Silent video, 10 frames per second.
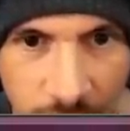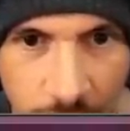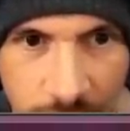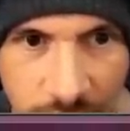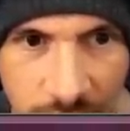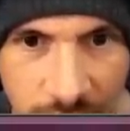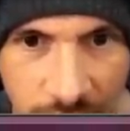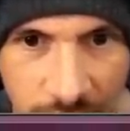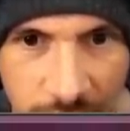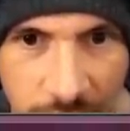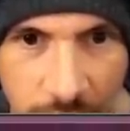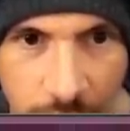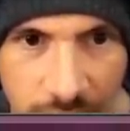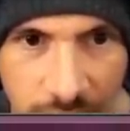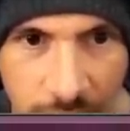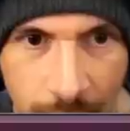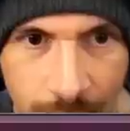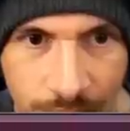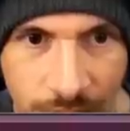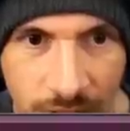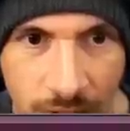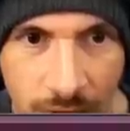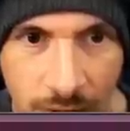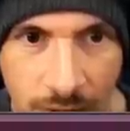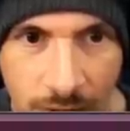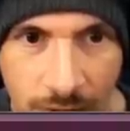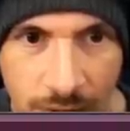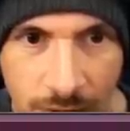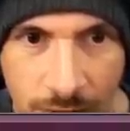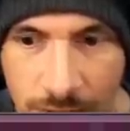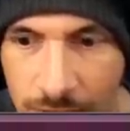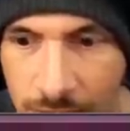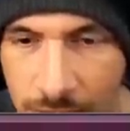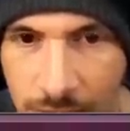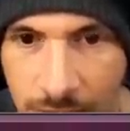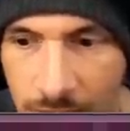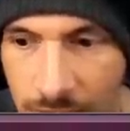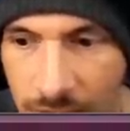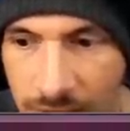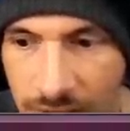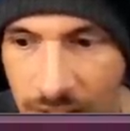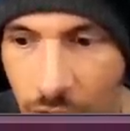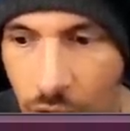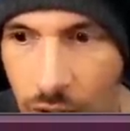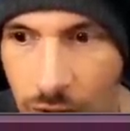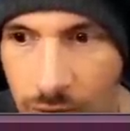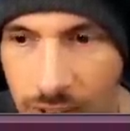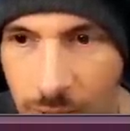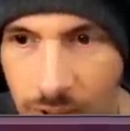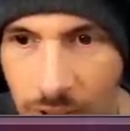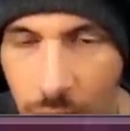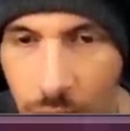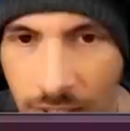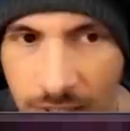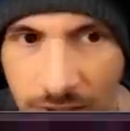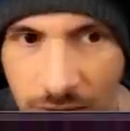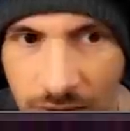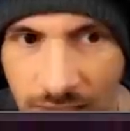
going to attack gauge decrease that. So, glancing hit. Oh, here we go, grinding. So this is